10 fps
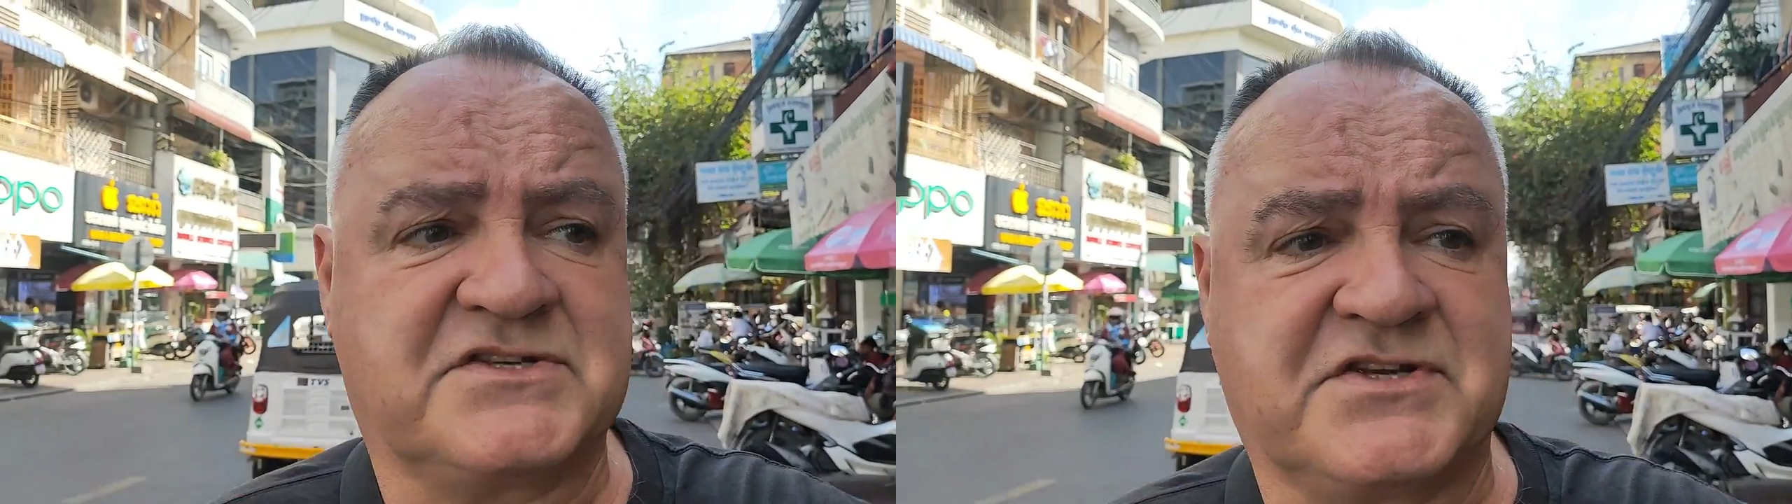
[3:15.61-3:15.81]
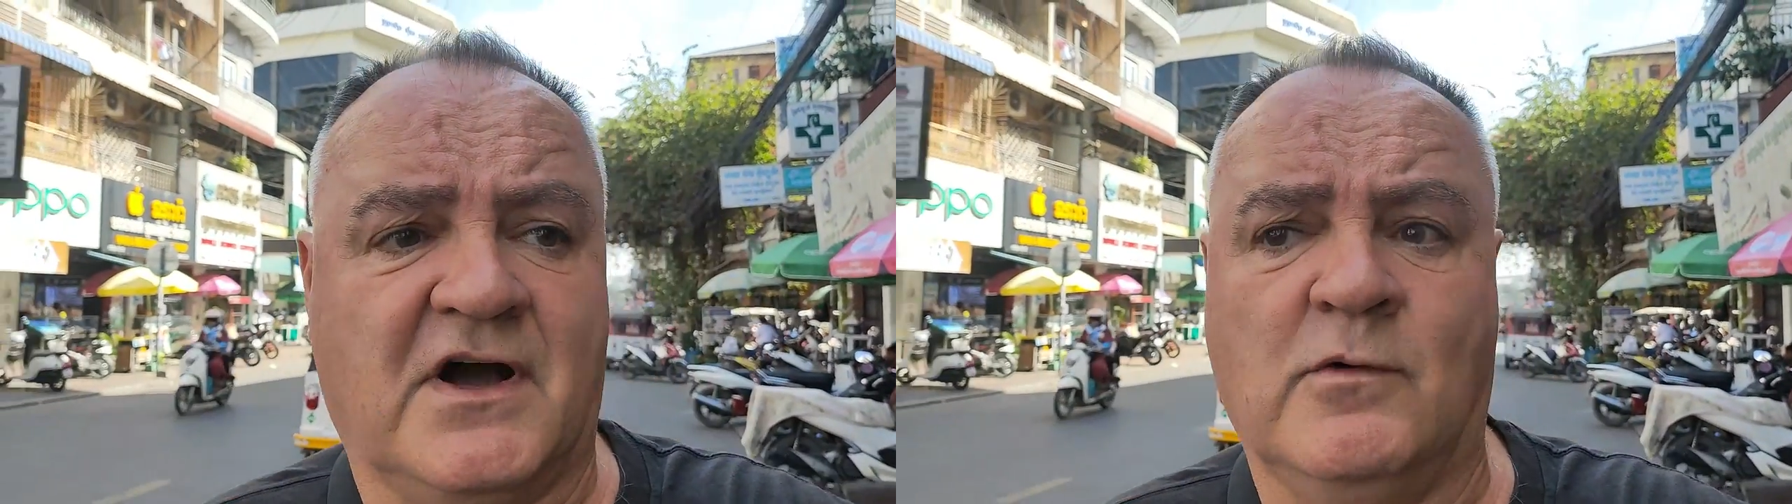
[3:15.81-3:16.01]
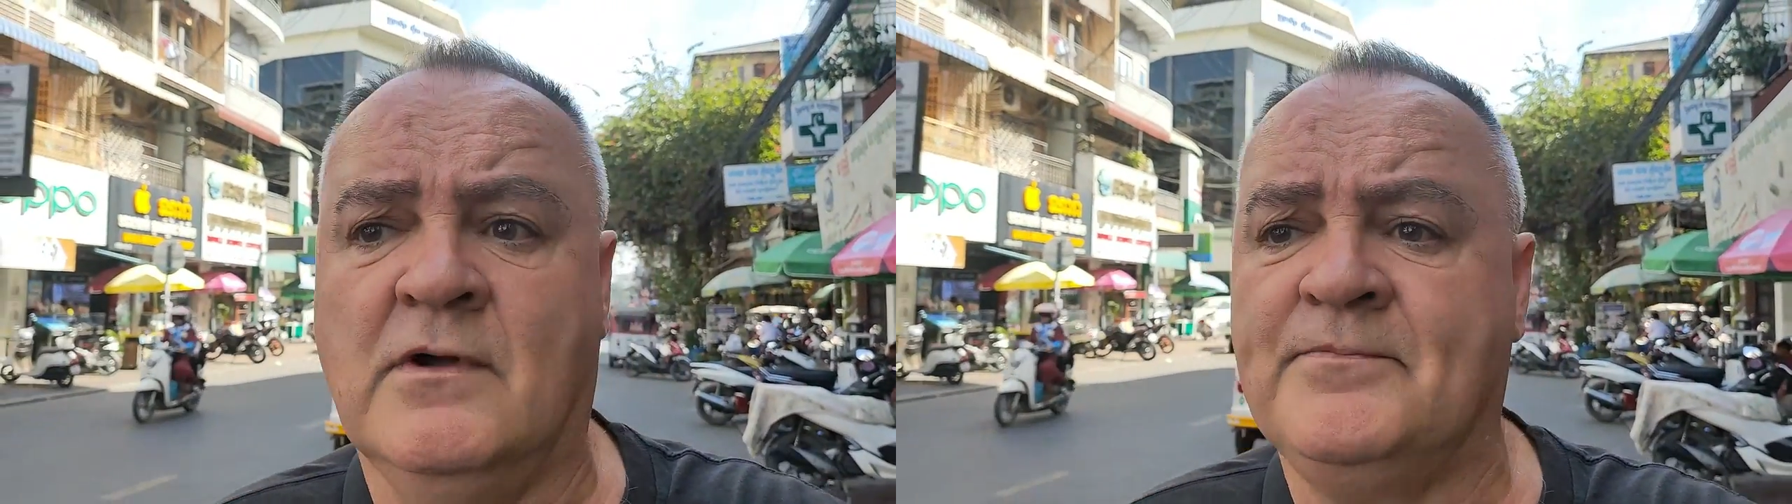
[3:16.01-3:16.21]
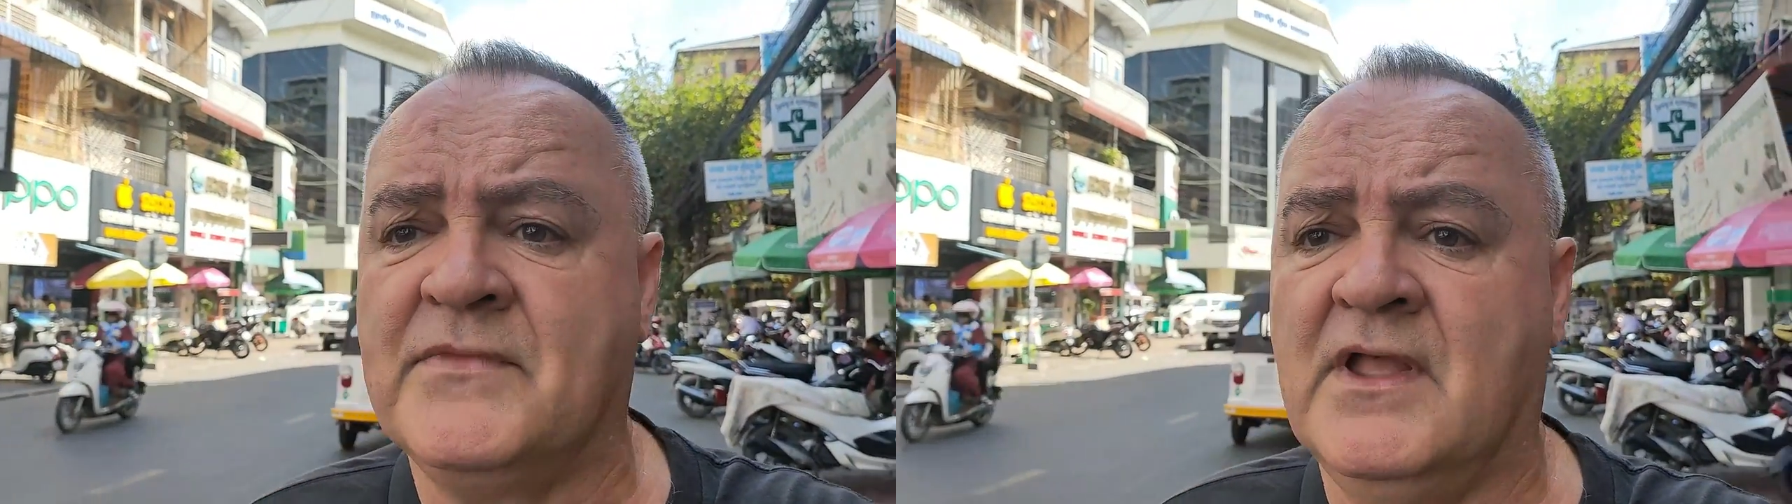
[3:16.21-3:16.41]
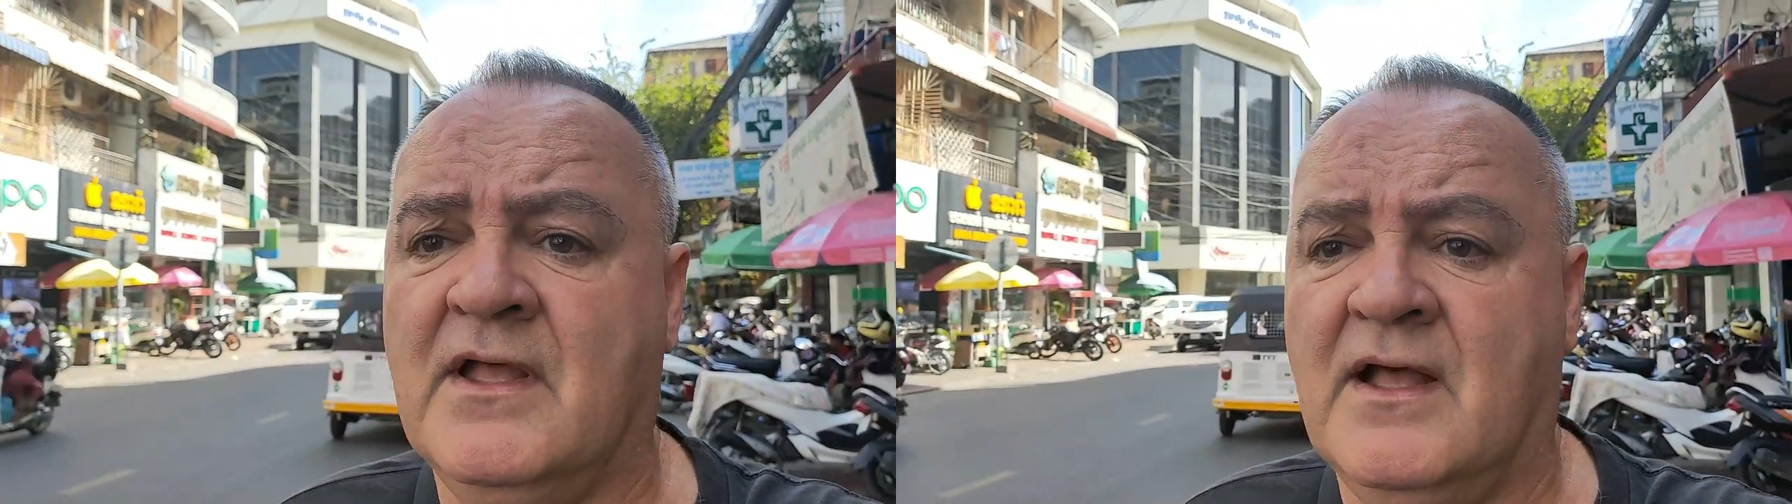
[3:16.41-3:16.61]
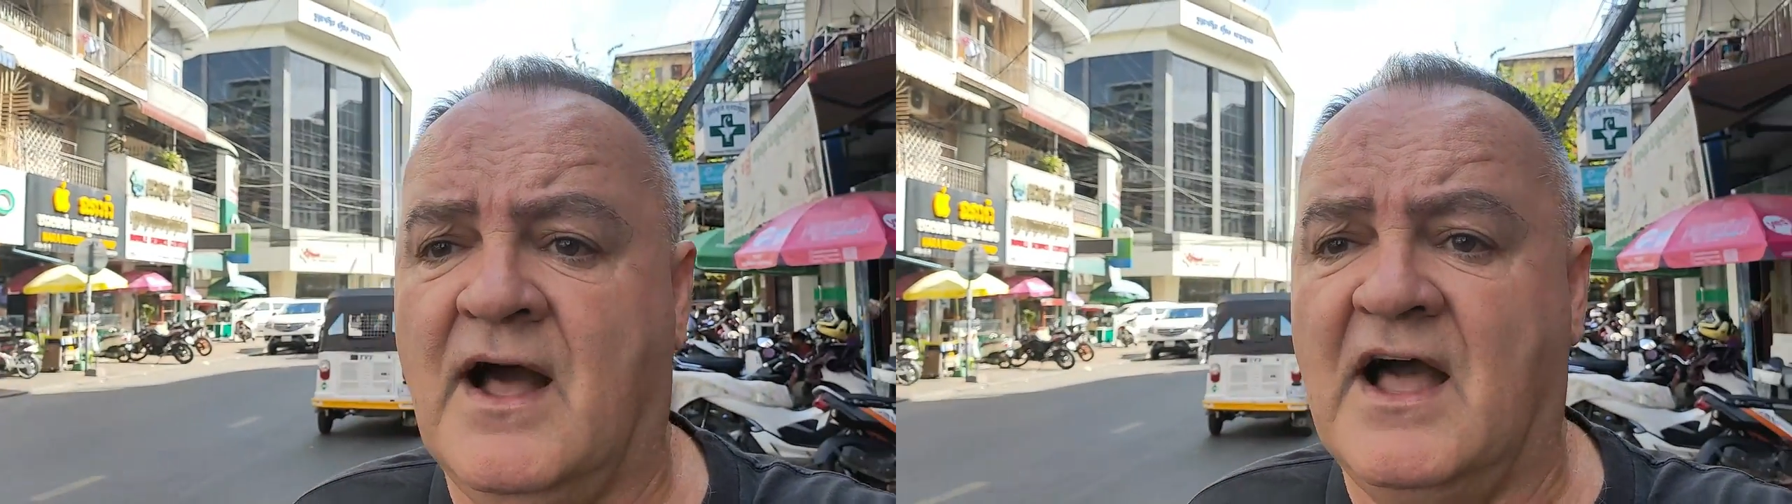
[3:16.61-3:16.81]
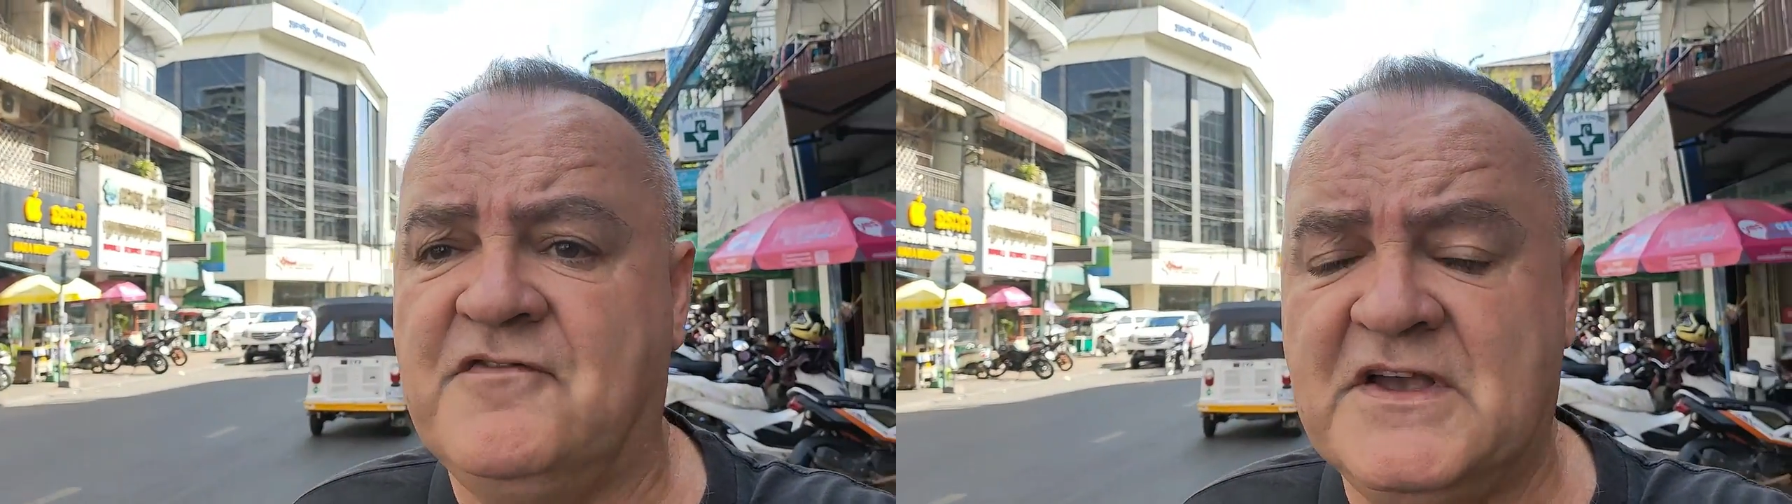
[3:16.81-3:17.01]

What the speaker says: So I